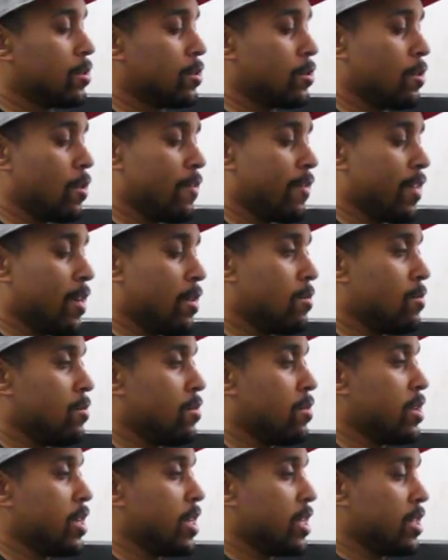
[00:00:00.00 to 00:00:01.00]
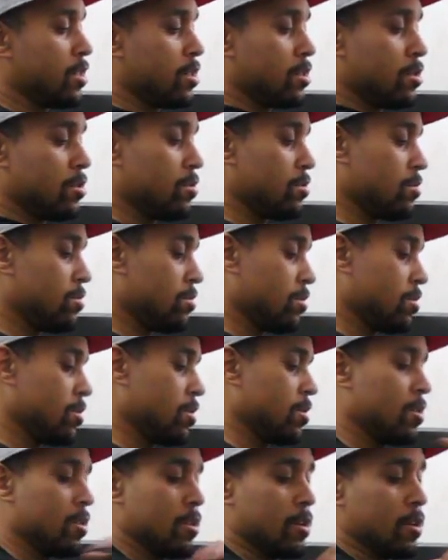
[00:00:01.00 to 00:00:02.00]
So if I wanted to,
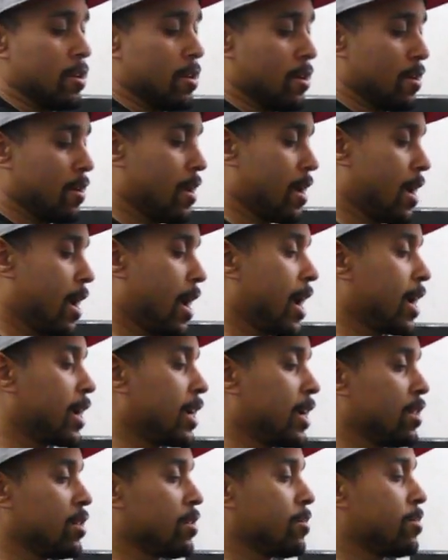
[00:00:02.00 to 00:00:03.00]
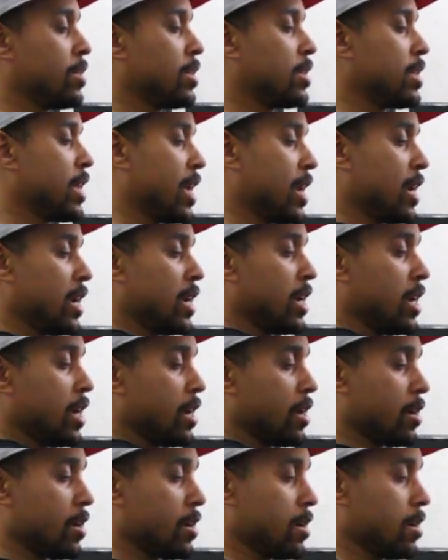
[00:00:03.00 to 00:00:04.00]
I can either put that in
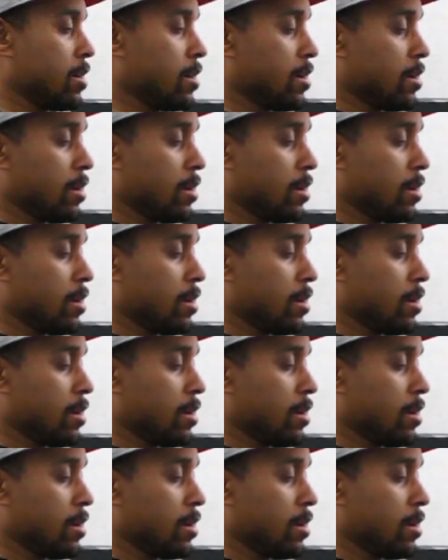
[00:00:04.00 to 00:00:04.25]
here